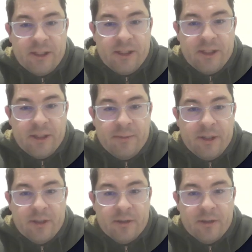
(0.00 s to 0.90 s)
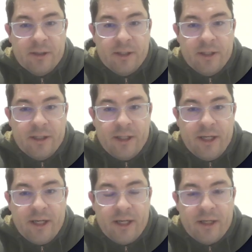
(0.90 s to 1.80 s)
You come here,
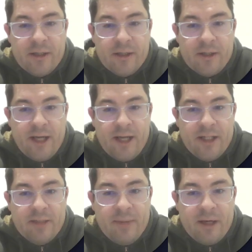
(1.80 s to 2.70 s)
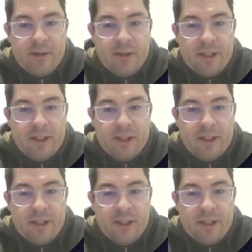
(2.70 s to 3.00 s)
and you add the amount,